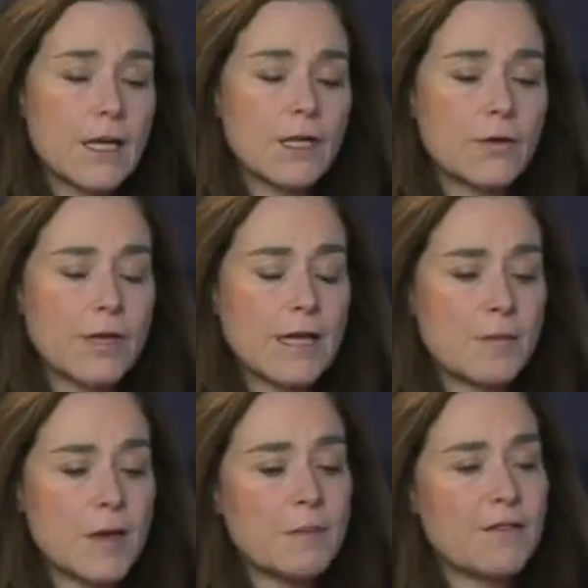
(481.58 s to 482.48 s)
you know, again,
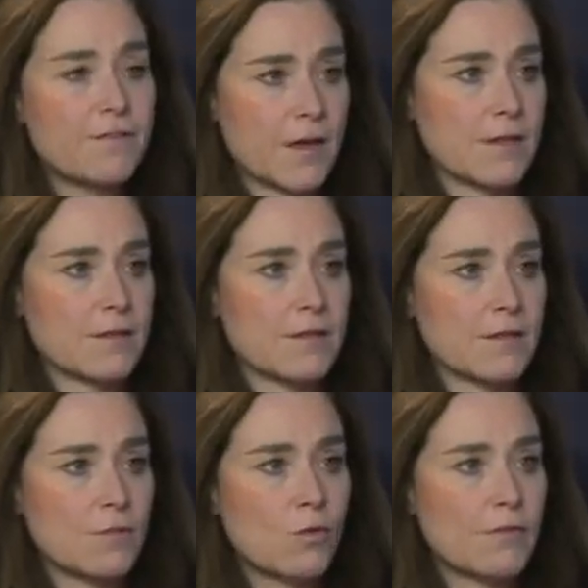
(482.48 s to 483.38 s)
it may be
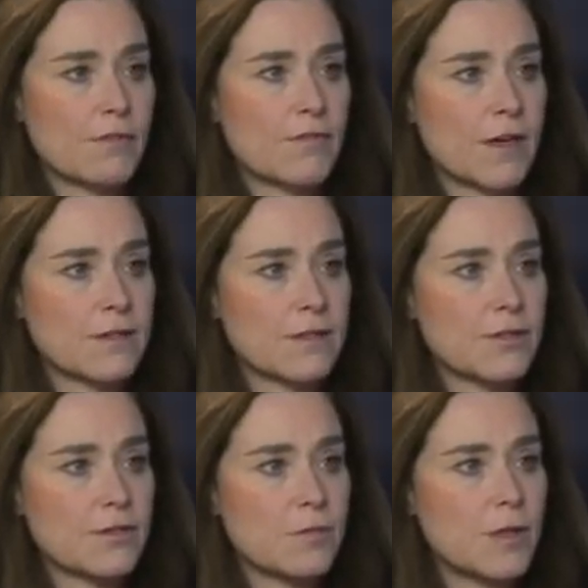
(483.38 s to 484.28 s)
more of a phased
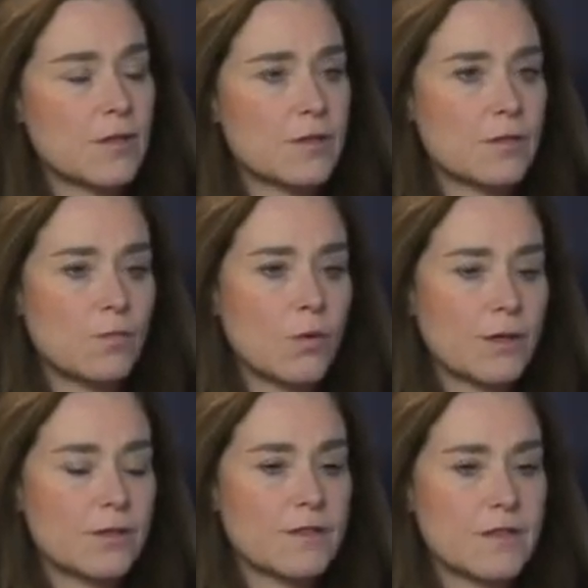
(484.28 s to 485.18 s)
issue, because
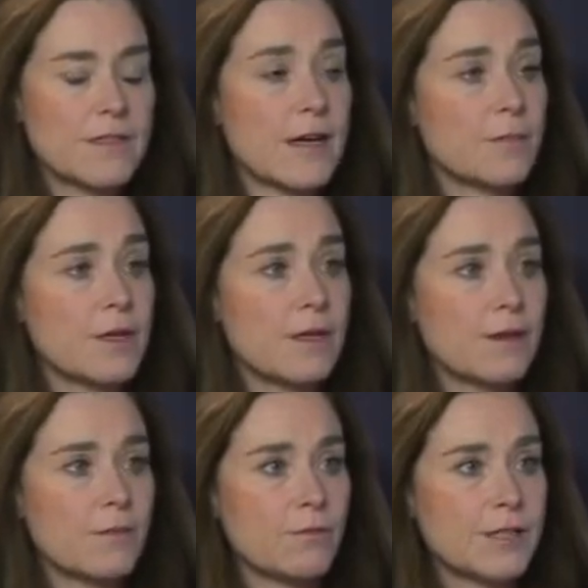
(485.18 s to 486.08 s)
one could see town
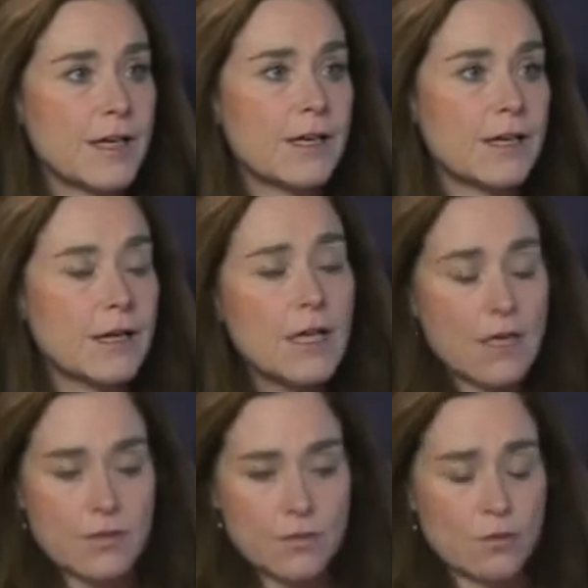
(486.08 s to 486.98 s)
meeting retaining
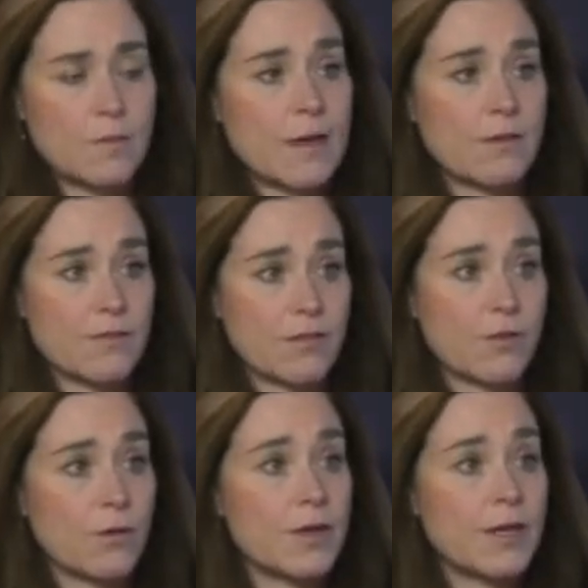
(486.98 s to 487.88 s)
a certain amount of
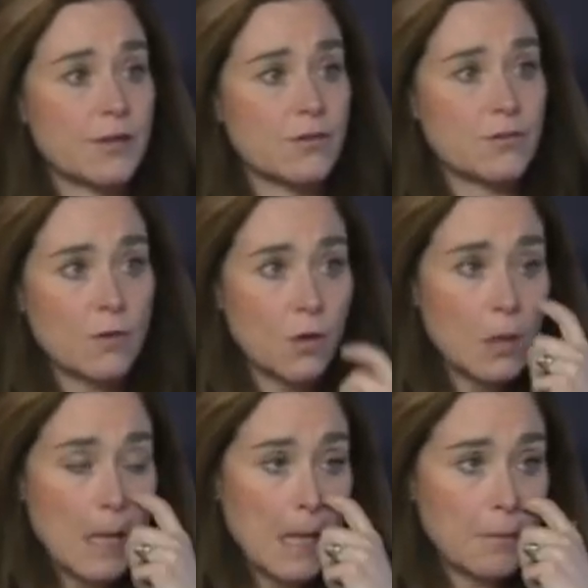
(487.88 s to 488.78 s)
authority and
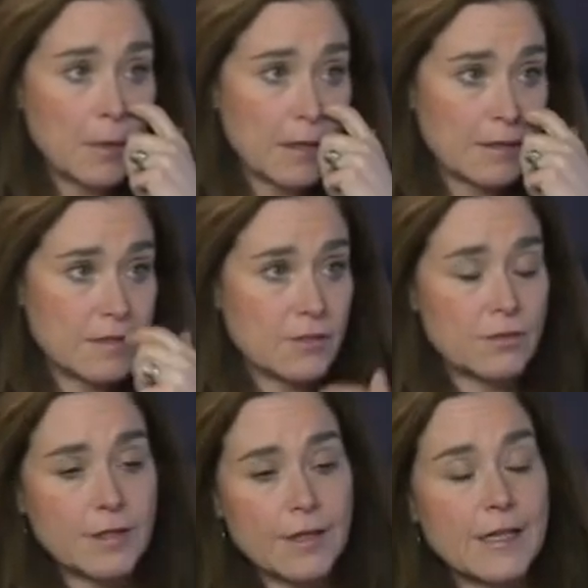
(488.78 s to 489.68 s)
control, but
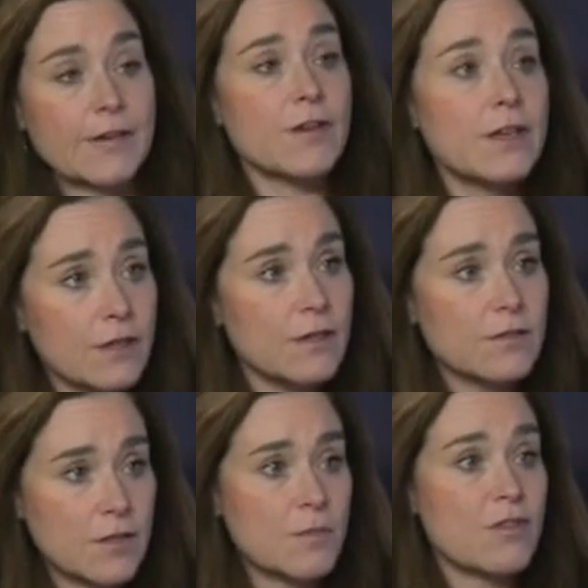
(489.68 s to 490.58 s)
essentially giving
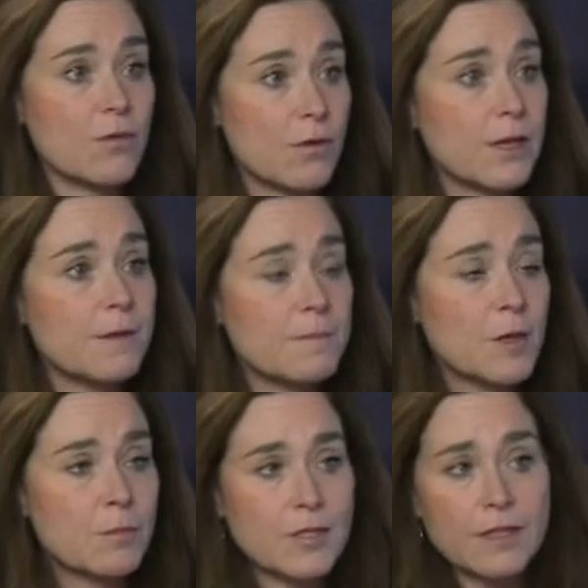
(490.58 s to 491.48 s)
some authority,
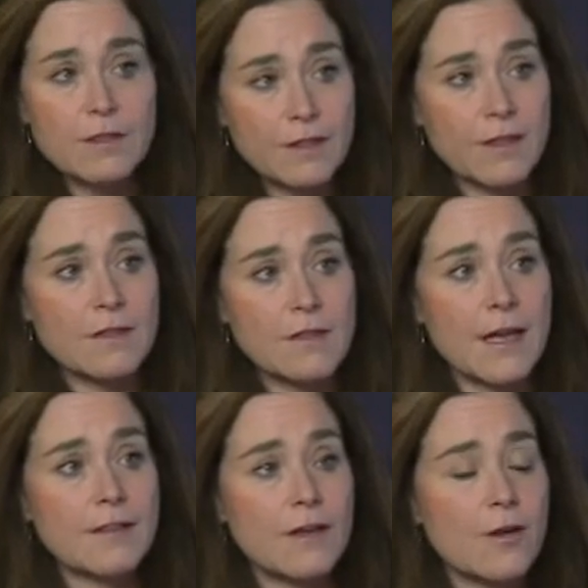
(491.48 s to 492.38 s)
particularly things
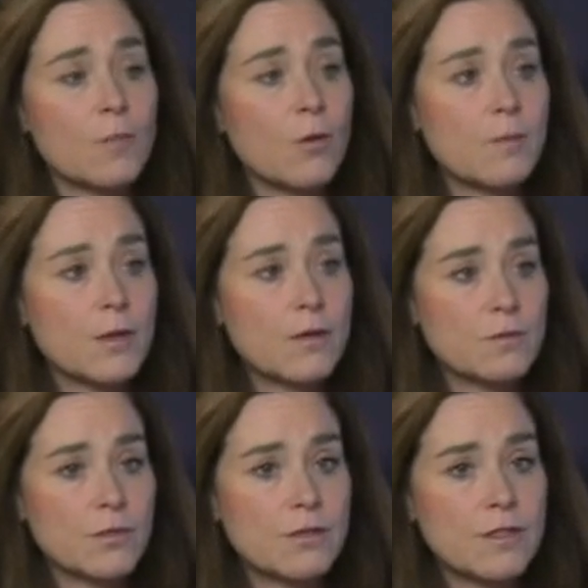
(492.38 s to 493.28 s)
like the airport,
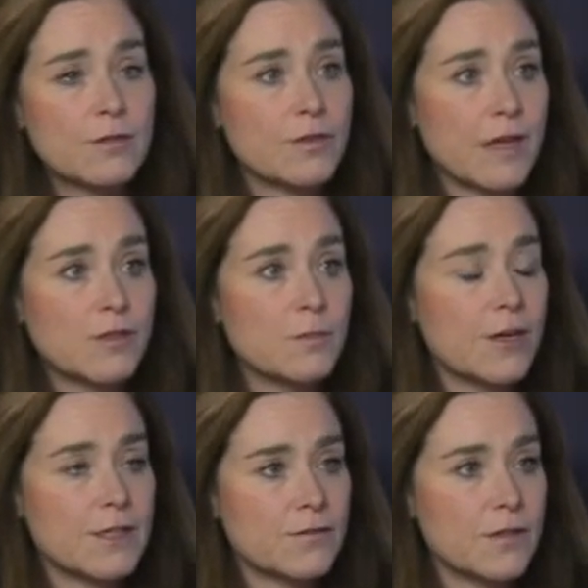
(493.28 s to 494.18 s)
because when you deal with
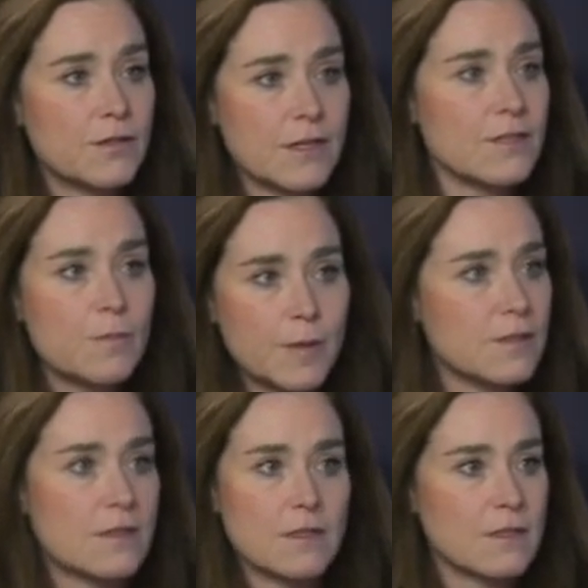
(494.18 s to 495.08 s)
enterprise funds, it's a
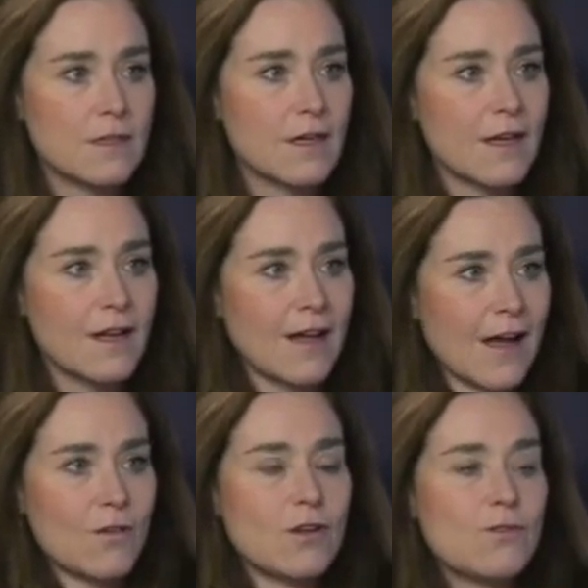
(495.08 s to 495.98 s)
business.
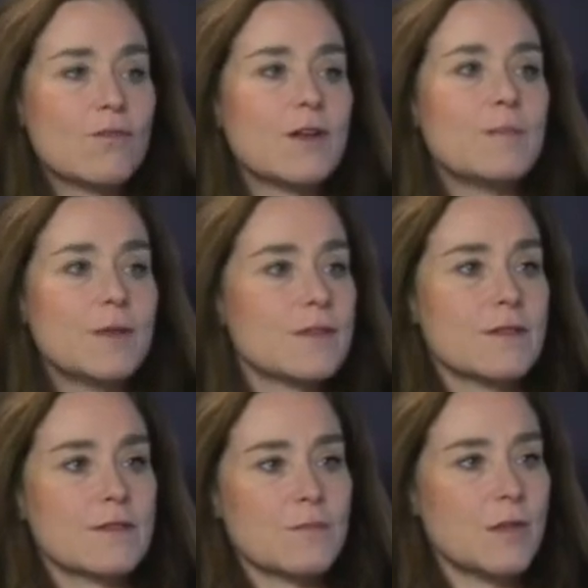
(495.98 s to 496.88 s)
How can you run a
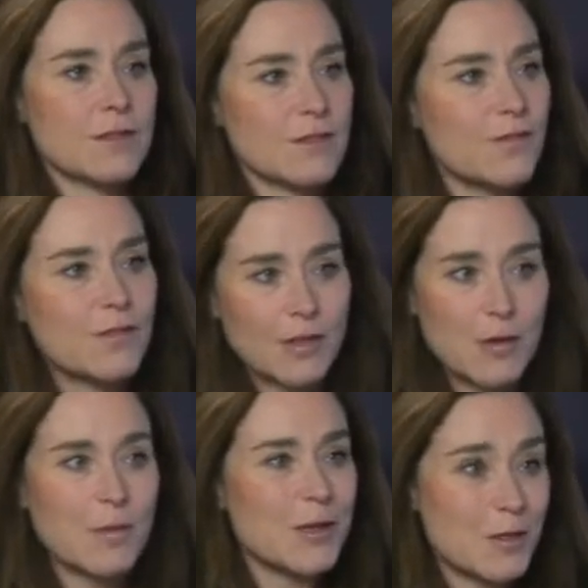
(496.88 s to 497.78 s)
business? I mean, it's different
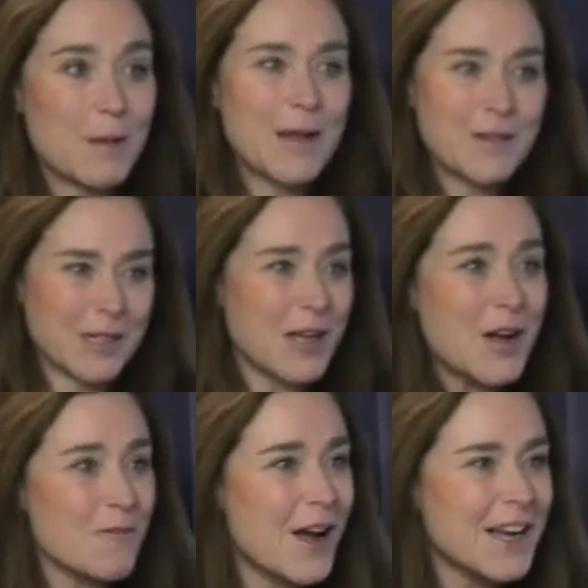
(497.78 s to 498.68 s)
than a municipality.
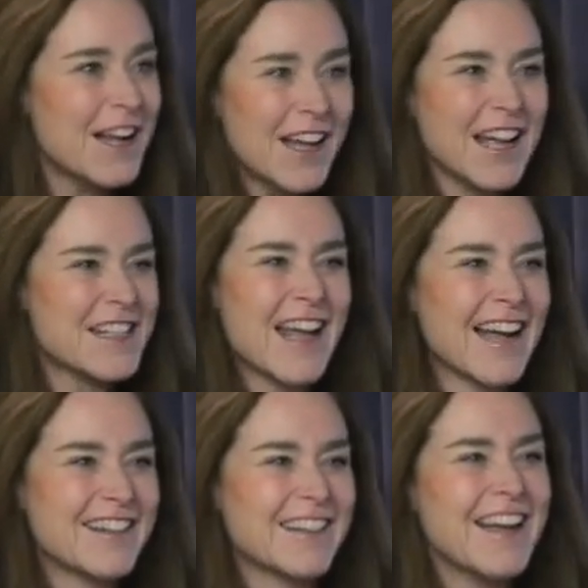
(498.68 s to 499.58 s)
That's what we've been asking.
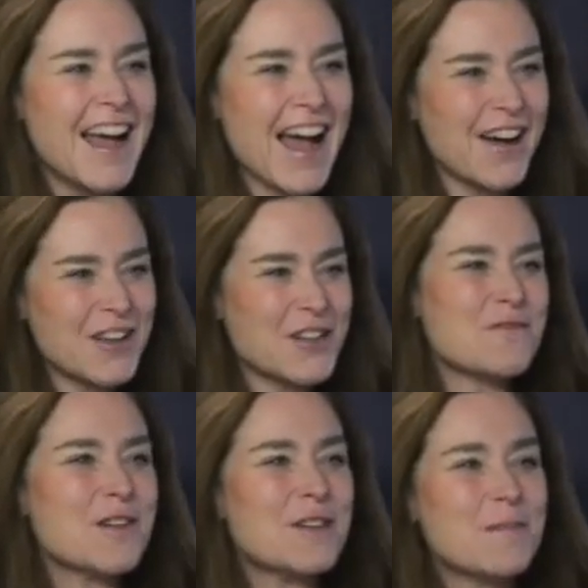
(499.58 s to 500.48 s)
Exactly. How can
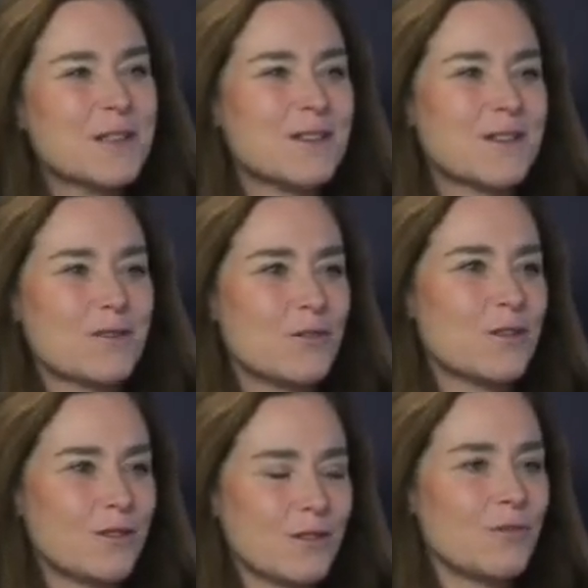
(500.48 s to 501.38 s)
you run a business
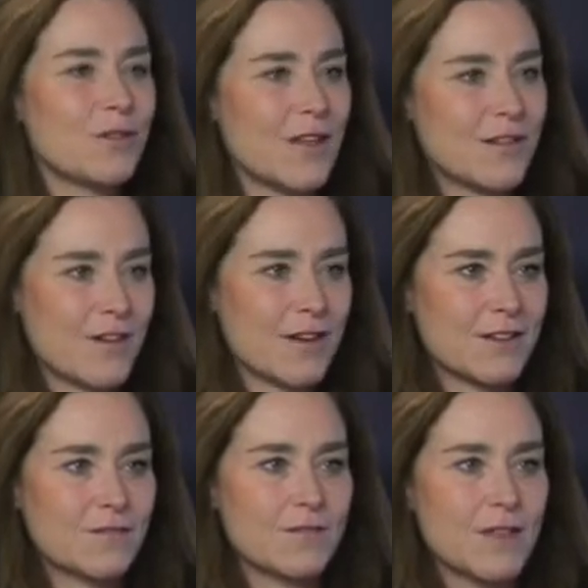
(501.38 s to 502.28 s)
with that
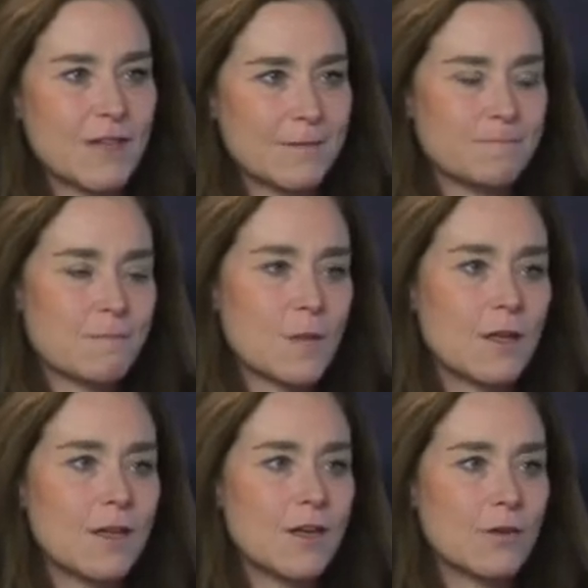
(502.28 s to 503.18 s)
kind of,
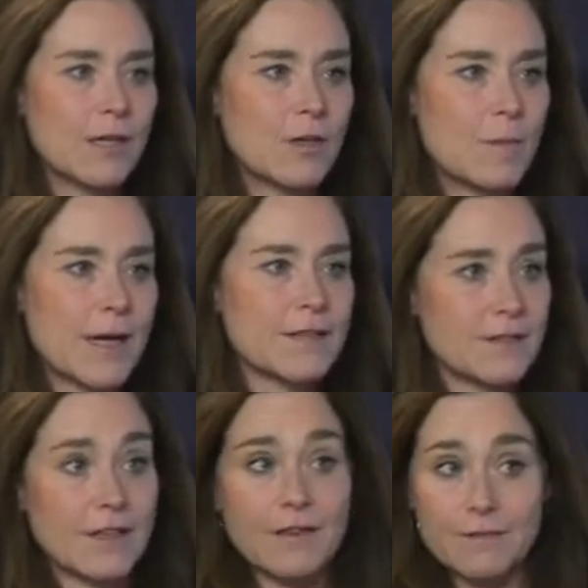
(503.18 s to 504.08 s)
you know,
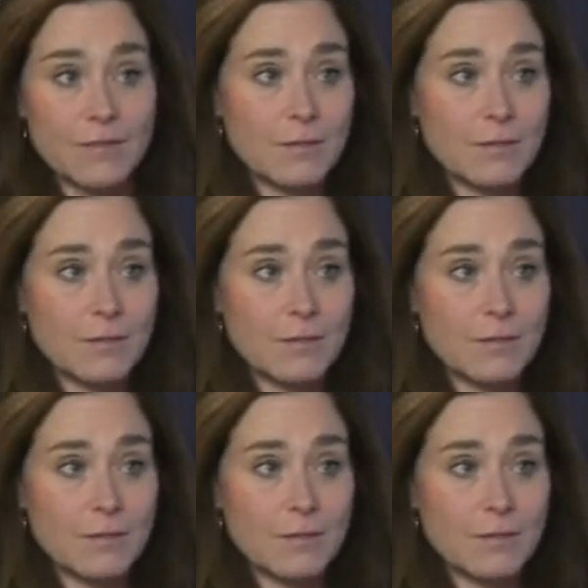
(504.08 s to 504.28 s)
incapacity,